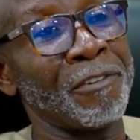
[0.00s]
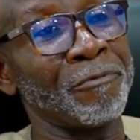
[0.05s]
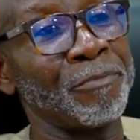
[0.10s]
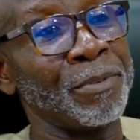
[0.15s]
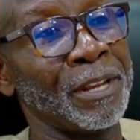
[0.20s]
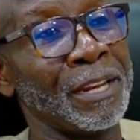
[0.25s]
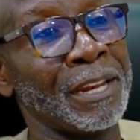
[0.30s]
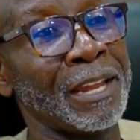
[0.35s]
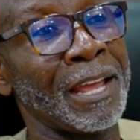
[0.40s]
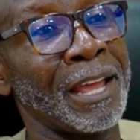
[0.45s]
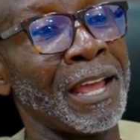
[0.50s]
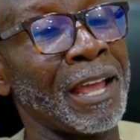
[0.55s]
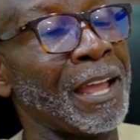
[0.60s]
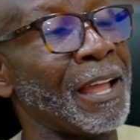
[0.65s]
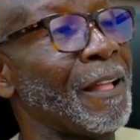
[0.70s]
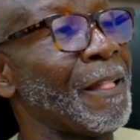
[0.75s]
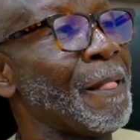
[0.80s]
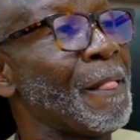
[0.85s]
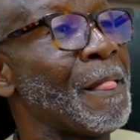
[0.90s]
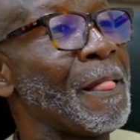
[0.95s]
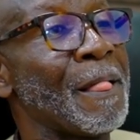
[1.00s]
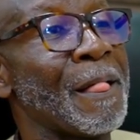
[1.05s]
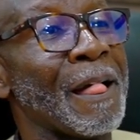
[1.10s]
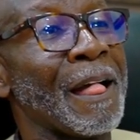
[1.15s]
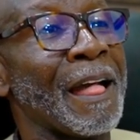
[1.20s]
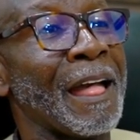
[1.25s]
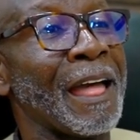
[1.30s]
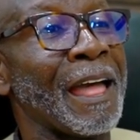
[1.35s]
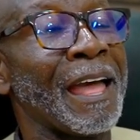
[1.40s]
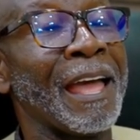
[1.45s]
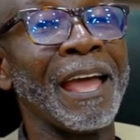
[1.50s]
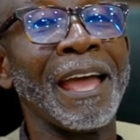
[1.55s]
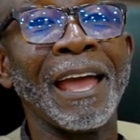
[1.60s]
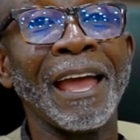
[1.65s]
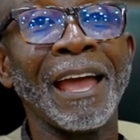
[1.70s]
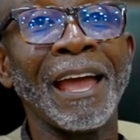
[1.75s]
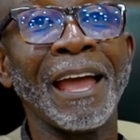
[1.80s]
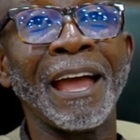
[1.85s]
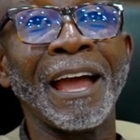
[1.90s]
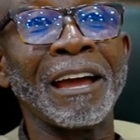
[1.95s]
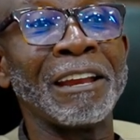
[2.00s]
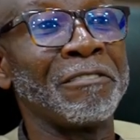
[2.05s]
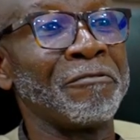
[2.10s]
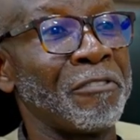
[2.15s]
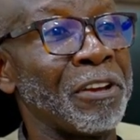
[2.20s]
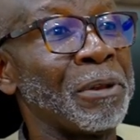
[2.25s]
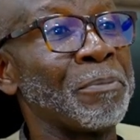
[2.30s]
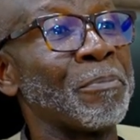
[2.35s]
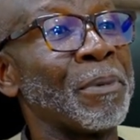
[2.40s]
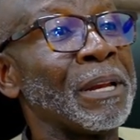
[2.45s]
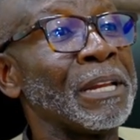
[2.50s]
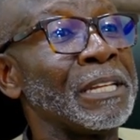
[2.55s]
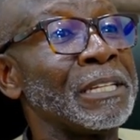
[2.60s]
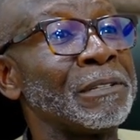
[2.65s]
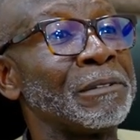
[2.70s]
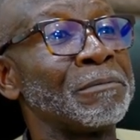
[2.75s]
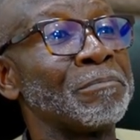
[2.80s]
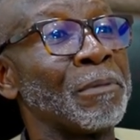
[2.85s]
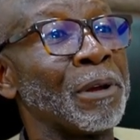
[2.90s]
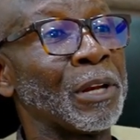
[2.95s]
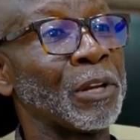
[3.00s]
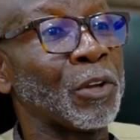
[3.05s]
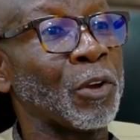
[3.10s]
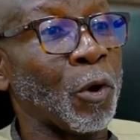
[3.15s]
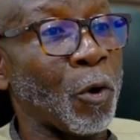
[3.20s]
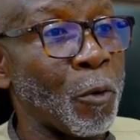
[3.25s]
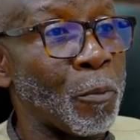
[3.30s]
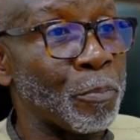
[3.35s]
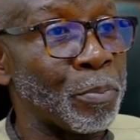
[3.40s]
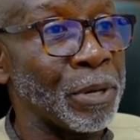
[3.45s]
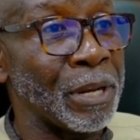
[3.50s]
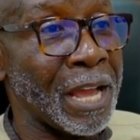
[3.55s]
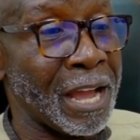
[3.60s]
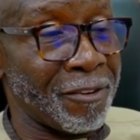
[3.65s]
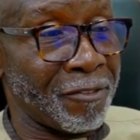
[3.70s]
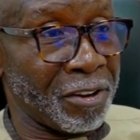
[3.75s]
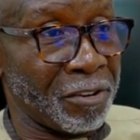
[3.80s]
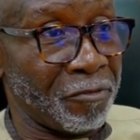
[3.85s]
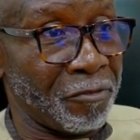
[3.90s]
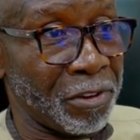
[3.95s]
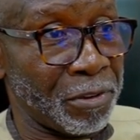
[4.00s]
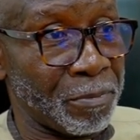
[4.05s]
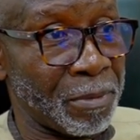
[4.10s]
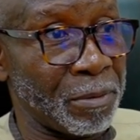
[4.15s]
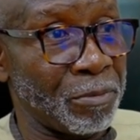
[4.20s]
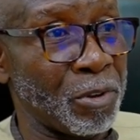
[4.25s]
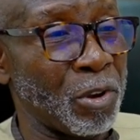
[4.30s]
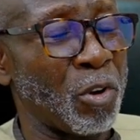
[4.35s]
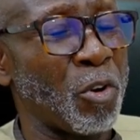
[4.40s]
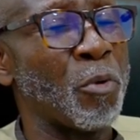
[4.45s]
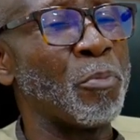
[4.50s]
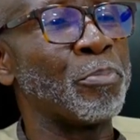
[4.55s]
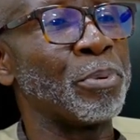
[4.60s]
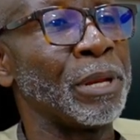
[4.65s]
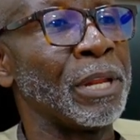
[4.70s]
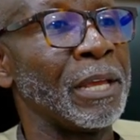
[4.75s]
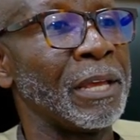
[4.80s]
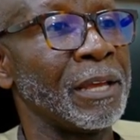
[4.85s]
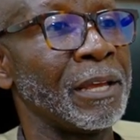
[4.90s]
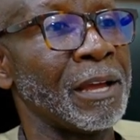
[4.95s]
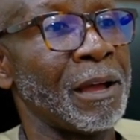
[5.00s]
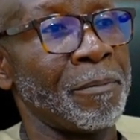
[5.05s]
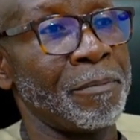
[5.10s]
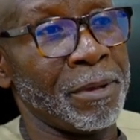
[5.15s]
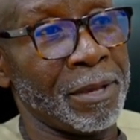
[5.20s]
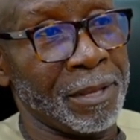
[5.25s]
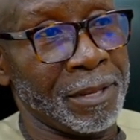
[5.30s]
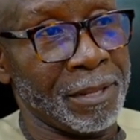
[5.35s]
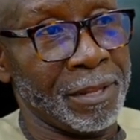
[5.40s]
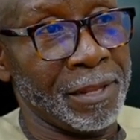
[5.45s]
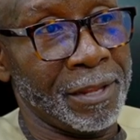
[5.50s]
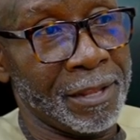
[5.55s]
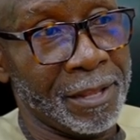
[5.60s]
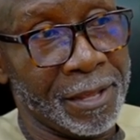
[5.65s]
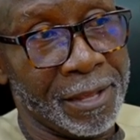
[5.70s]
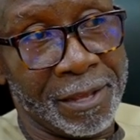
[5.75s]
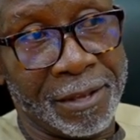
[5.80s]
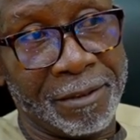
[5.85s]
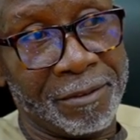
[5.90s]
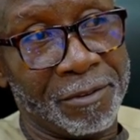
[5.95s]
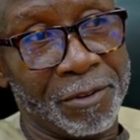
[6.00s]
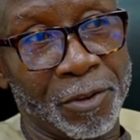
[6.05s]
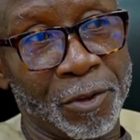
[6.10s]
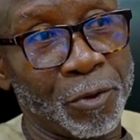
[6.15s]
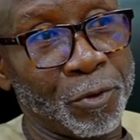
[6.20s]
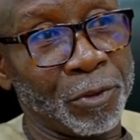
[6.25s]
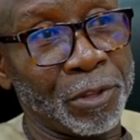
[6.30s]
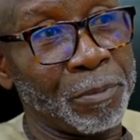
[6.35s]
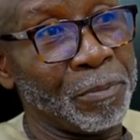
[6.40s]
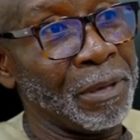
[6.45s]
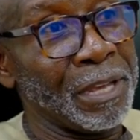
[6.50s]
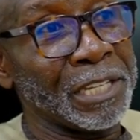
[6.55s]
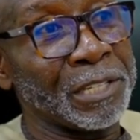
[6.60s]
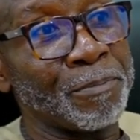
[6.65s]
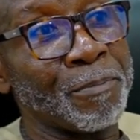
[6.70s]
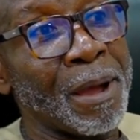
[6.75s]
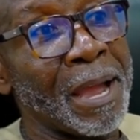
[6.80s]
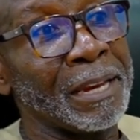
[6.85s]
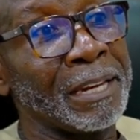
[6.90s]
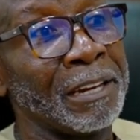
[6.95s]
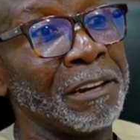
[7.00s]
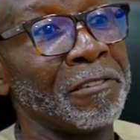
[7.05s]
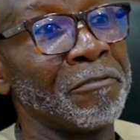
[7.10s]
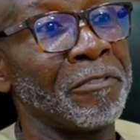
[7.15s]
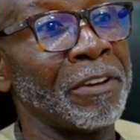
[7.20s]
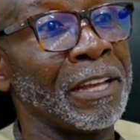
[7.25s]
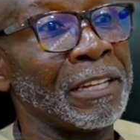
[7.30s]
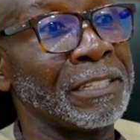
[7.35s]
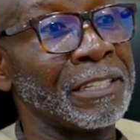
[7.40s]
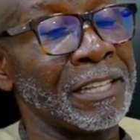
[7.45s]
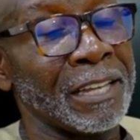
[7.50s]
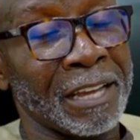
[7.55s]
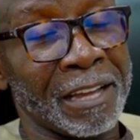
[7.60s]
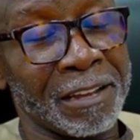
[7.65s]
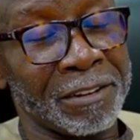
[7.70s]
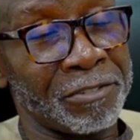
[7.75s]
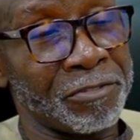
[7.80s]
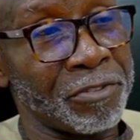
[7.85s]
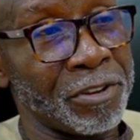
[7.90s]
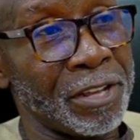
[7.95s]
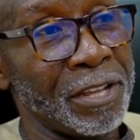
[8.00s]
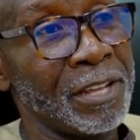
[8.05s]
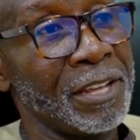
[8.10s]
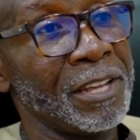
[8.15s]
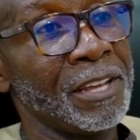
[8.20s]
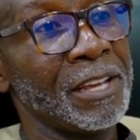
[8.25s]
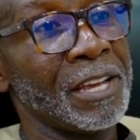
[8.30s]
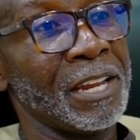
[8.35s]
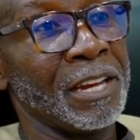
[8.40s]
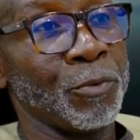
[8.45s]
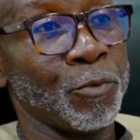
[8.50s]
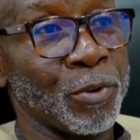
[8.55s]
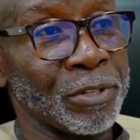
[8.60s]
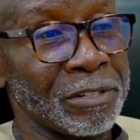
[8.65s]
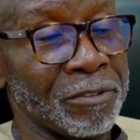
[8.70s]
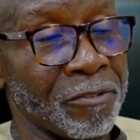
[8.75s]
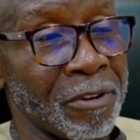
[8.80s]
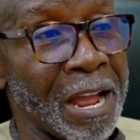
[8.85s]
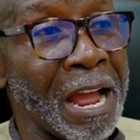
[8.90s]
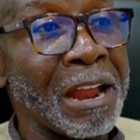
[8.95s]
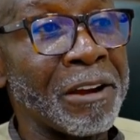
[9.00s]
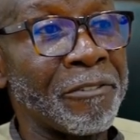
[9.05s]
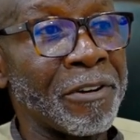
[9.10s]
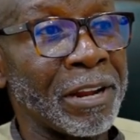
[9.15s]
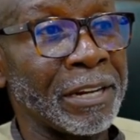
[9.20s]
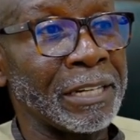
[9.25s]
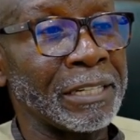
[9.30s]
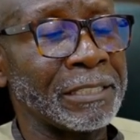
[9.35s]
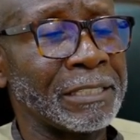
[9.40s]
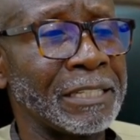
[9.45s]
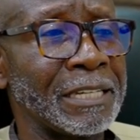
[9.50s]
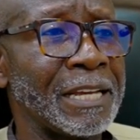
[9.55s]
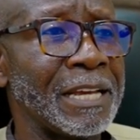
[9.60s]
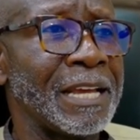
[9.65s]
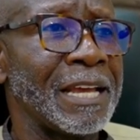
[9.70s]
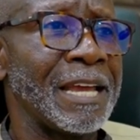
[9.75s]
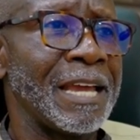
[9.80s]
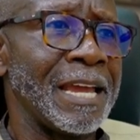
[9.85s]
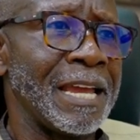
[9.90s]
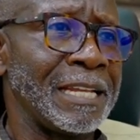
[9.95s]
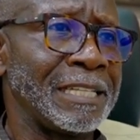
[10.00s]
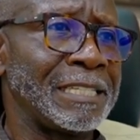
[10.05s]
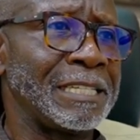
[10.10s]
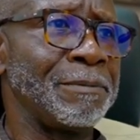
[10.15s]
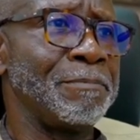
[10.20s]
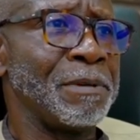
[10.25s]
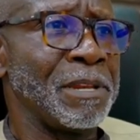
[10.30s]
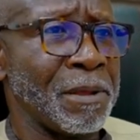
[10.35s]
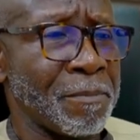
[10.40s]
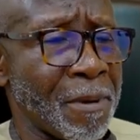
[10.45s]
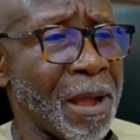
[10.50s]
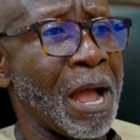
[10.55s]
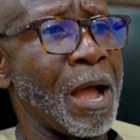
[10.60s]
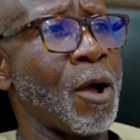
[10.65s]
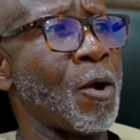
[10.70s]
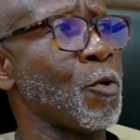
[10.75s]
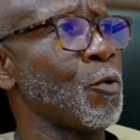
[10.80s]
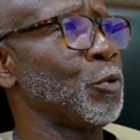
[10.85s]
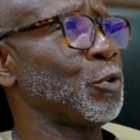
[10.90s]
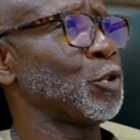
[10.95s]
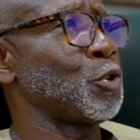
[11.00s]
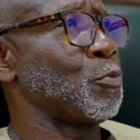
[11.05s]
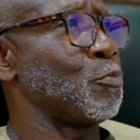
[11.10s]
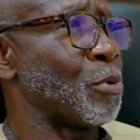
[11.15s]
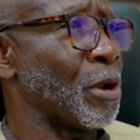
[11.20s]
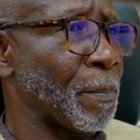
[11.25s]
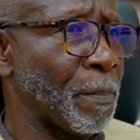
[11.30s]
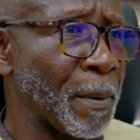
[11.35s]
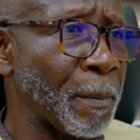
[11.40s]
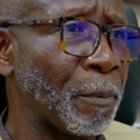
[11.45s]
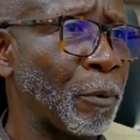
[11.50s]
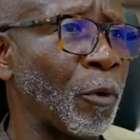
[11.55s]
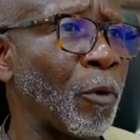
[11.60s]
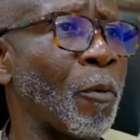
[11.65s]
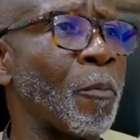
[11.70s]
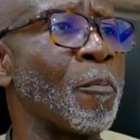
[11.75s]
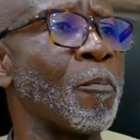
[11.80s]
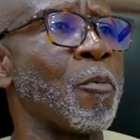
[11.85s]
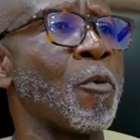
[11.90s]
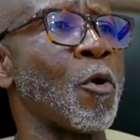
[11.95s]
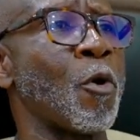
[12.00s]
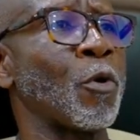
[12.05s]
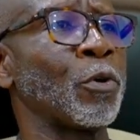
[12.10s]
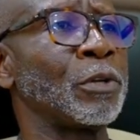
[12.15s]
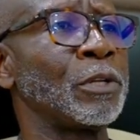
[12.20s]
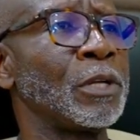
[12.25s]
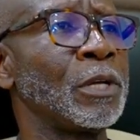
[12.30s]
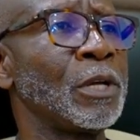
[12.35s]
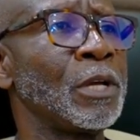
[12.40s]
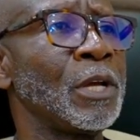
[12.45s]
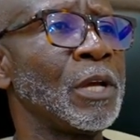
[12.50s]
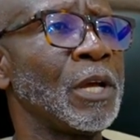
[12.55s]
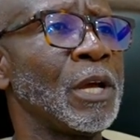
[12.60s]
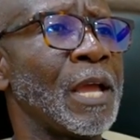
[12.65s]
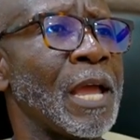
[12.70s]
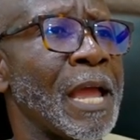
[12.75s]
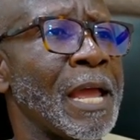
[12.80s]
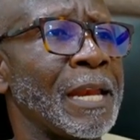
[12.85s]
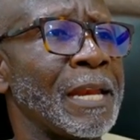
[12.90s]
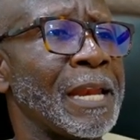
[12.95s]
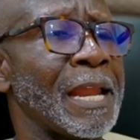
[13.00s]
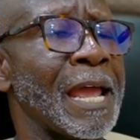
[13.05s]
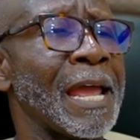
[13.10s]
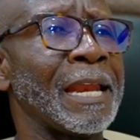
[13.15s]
been an event management company, I have an event management company. I mean, you know, the biggest mining event in the country, in the West Africa, I run it. It's minimum how to bring people on board and